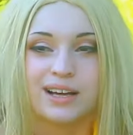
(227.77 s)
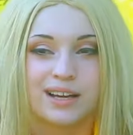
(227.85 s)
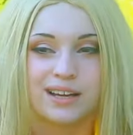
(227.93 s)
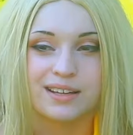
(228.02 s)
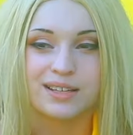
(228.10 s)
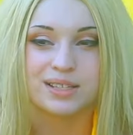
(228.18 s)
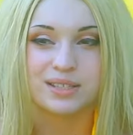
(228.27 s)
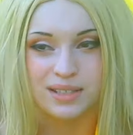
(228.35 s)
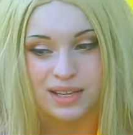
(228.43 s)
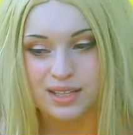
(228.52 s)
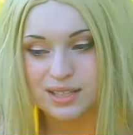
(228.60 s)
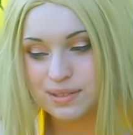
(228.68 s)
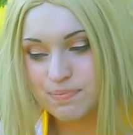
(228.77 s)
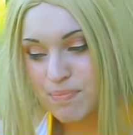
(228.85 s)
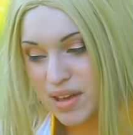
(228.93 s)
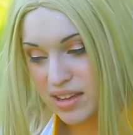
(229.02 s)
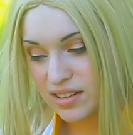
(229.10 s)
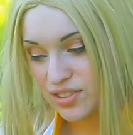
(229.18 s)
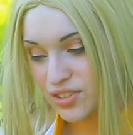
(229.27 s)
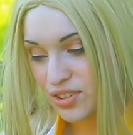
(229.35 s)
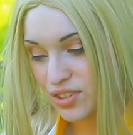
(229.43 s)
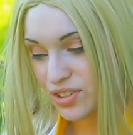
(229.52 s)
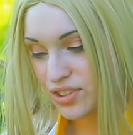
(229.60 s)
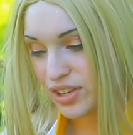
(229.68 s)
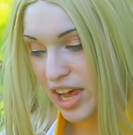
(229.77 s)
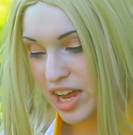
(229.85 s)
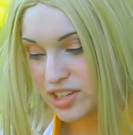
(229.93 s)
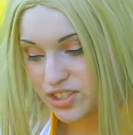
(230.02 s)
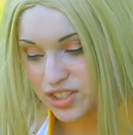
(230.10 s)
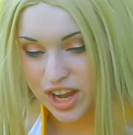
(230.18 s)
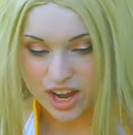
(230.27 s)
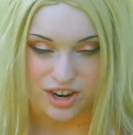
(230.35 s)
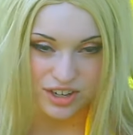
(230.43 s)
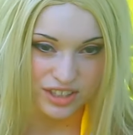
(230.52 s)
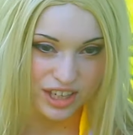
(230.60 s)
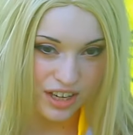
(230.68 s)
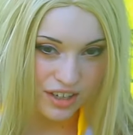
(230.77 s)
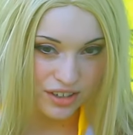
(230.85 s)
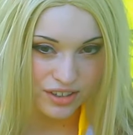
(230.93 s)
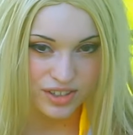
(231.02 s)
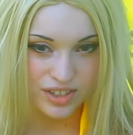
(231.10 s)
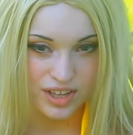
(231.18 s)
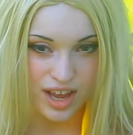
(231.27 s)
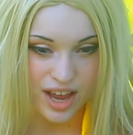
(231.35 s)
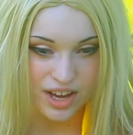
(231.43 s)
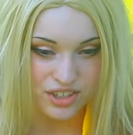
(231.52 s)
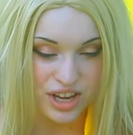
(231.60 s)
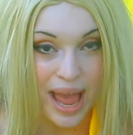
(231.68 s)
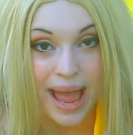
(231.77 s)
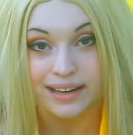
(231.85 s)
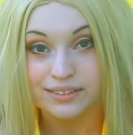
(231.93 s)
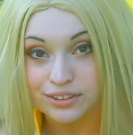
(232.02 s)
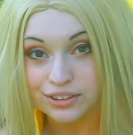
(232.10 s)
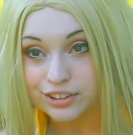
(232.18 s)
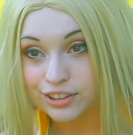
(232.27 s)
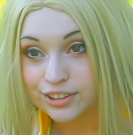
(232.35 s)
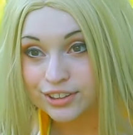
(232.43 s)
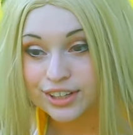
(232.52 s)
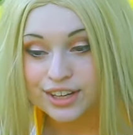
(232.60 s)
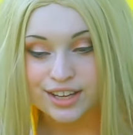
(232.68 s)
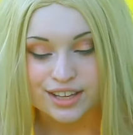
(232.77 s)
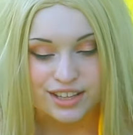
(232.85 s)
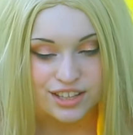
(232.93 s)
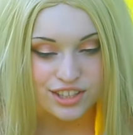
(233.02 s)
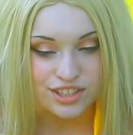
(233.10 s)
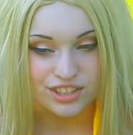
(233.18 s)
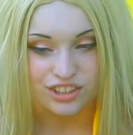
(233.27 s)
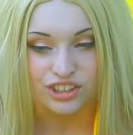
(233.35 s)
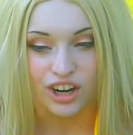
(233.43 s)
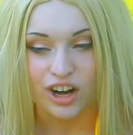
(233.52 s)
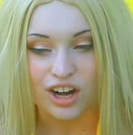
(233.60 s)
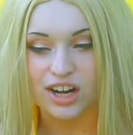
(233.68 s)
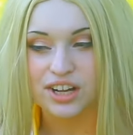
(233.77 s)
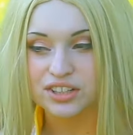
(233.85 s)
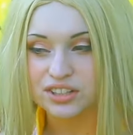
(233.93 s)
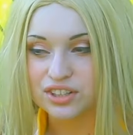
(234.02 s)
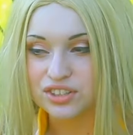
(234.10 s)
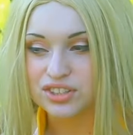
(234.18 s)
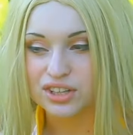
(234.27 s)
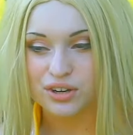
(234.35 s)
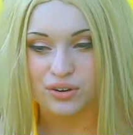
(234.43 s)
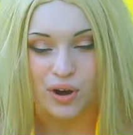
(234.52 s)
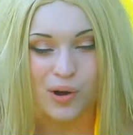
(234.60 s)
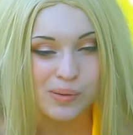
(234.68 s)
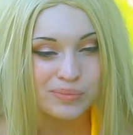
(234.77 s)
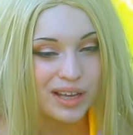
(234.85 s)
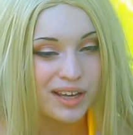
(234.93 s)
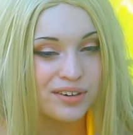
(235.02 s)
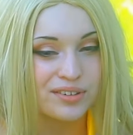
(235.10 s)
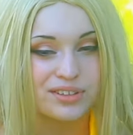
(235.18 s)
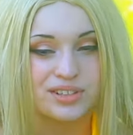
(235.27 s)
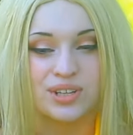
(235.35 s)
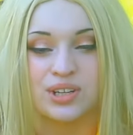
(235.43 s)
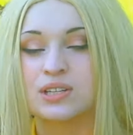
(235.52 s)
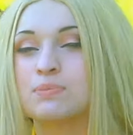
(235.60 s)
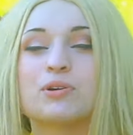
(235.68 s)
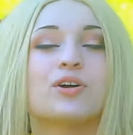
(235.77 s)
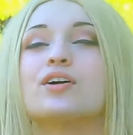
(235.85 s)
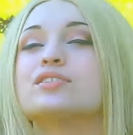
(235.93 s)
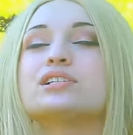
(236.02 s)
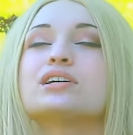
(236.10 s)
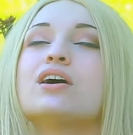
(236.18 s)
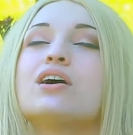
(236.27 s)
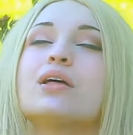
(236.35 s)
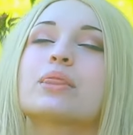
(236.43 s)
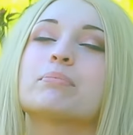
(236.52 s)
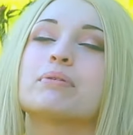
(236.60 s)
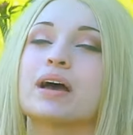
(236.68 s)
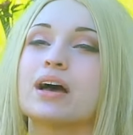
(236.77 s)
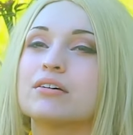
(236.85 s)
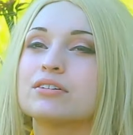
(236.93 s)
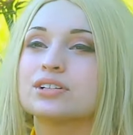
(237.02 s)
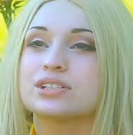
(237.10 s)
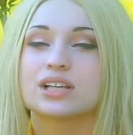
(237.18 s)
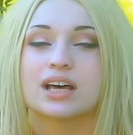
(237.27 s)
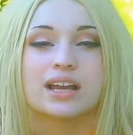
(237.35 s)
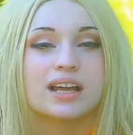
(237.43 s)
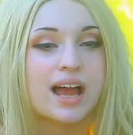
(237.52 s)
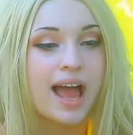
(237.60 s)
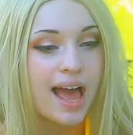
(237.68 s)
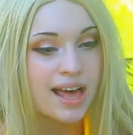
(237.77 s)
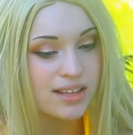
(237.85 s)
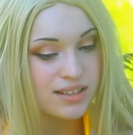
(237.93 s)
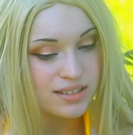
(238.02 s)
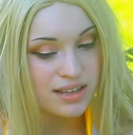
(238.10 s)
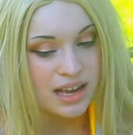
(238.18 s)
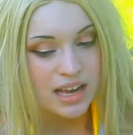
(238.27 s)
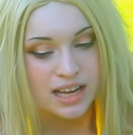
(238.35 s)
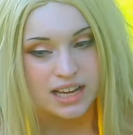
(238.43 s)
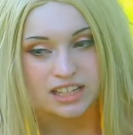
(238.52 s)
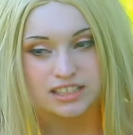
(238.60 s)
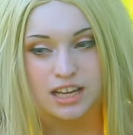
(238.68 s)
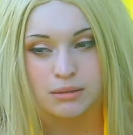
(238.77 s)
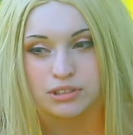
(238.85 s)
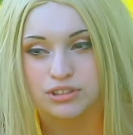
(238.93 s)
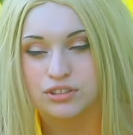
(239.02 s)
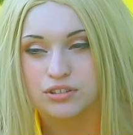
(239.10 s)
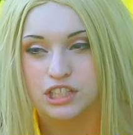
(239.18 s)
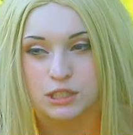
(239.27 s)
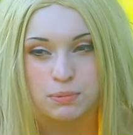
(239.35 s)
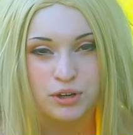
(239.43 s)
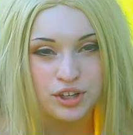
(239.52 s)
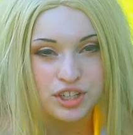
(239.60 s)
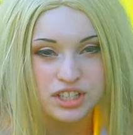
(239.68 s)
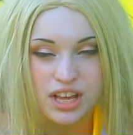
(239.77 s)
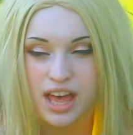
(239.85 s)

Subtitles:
his manager slash caretaker slash handler is gone. And so Homelander is experiencing all the powers that he has. He's able to experience